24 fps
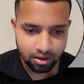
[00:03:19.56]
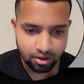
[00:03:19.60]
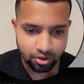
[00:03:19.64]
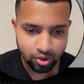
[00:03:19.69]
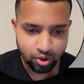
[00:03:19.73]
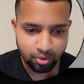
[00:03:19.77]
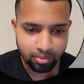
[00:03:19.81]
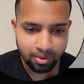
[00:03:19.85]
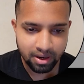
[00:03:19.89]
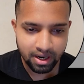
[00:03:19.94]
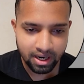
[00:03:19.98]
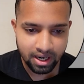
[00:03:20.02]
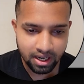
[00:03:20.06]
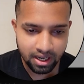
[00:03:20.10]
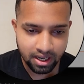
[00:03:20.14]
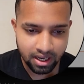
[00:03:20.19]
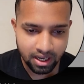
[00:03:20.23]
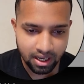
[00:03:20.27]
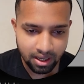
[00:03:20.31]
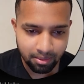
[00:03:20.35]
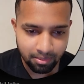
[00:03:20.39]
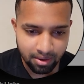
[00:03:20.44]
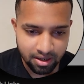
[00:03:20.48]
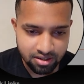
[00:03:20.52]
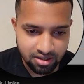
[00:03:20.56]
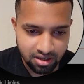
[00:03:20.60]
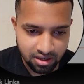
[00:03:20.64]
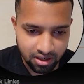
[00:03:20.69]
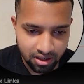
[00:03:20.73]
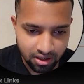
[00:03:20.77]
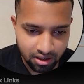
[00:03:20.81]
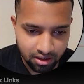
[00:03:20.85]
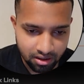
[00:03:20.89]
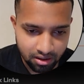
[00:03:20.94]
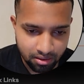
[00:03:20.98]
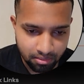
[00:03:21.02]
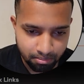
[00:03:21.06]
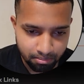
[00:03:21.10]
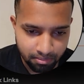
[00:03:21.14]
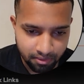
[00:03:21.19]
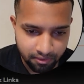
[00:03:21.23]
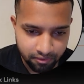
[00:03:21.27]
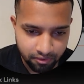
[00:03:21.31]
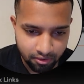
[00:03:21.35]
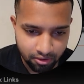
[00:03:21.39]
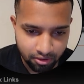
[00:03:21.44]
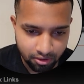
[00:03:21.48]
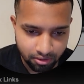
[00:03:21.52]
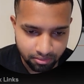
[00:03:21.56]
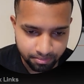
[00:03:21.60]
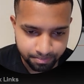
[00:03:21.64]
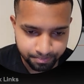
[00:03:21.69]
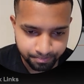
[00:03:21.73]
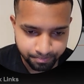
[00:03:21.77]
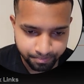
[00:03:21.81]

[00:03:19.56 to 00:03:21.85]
your image link before,